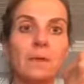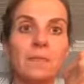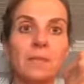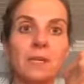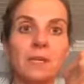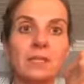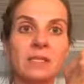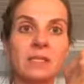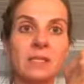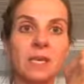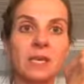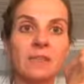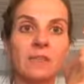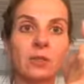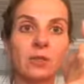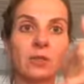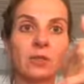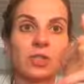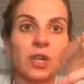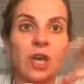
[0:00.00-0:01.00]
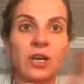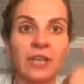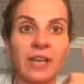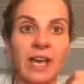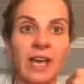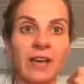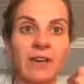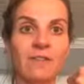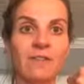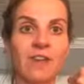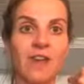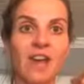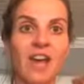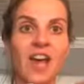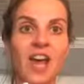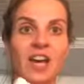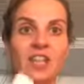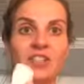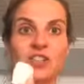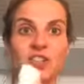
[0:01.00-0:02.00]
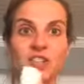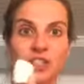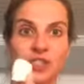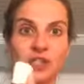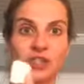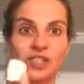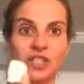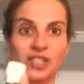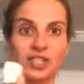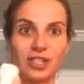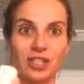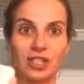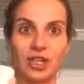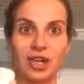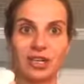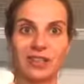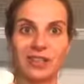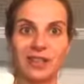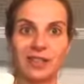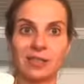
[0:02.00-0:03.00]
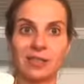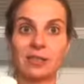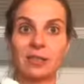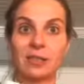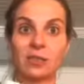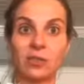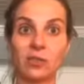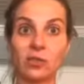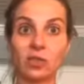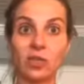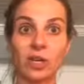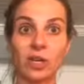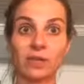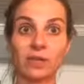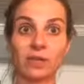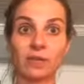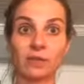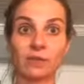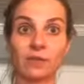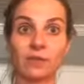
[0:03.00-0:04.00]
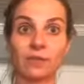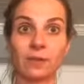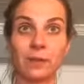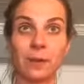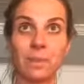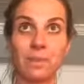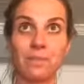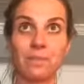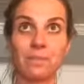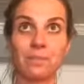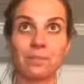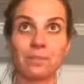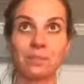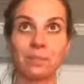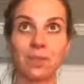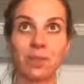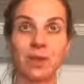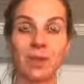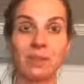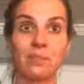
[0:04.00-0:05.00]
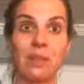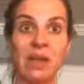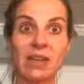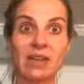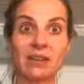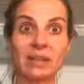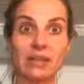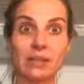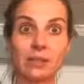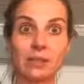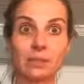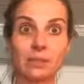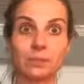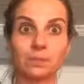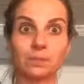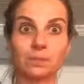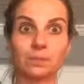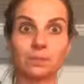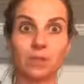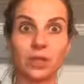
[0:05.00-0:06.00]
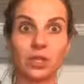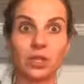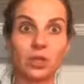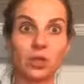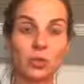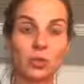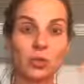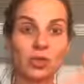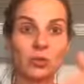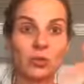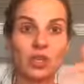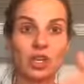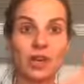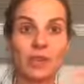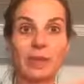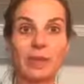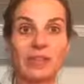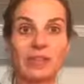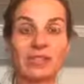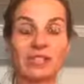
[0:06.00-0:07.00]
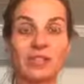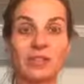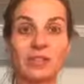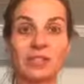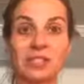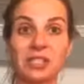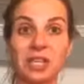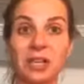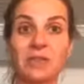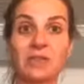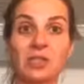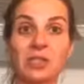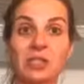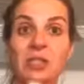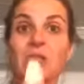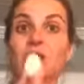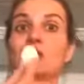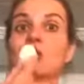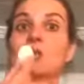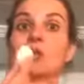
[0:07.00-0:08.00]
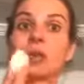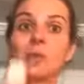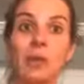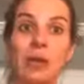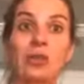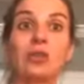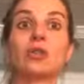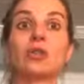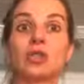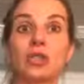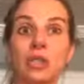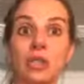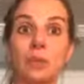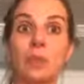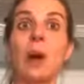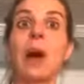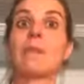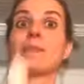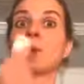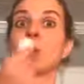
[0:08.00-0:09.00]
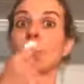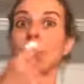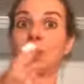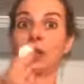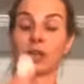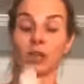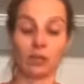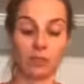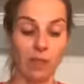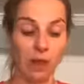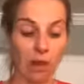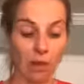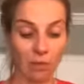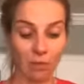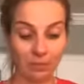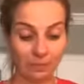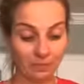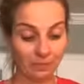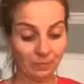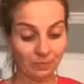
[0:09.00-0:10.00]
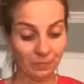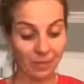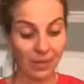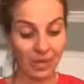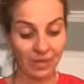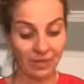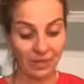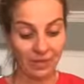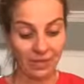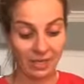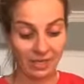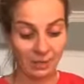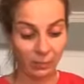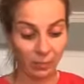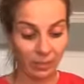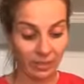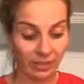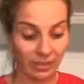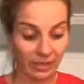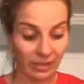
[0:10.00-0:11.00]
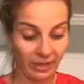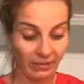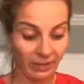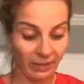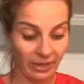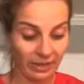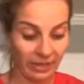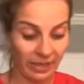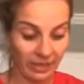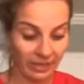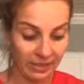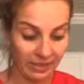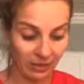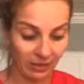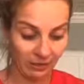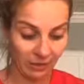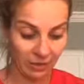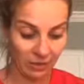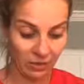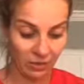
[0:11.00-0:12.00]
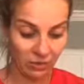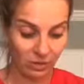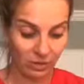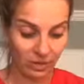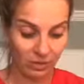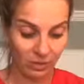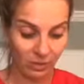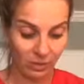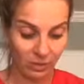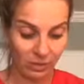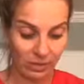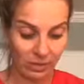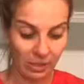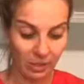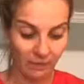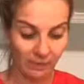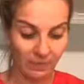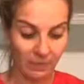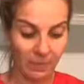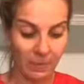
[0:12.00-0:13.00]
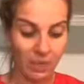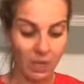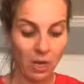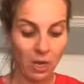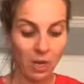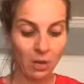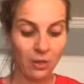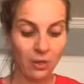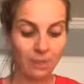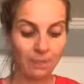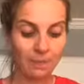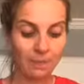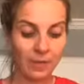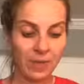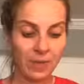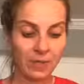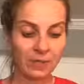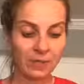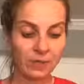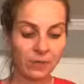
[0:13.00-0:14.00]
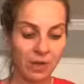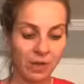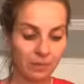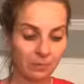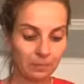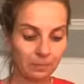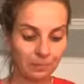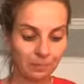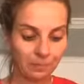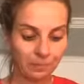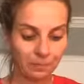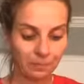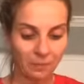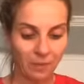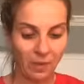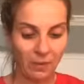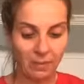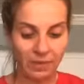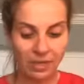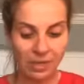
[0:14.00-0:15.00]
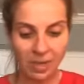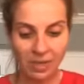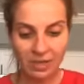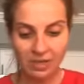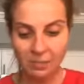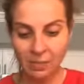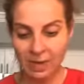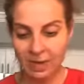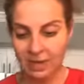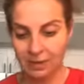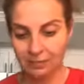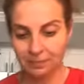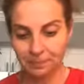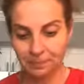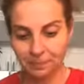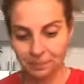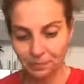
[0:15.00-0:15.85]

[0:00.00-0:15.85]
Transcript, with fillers: the inside of it goes concave, and you can use it as a shot glass, and like do shots of like Bailey's. Like, so you put your shot of Bailey's in it instead of just like shooting it back, you just like pop the whole thing in your mouth. I think that's pretty dang fantastic, if I do say so myself. Okay, so now, because my